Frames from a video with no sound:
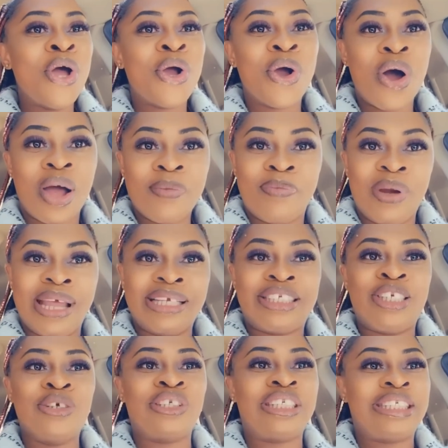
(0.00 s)
God
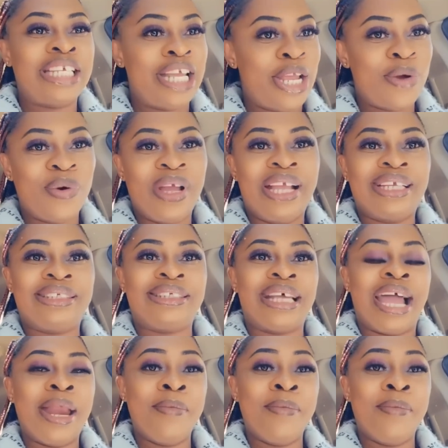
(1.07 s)
bless you. See you inside.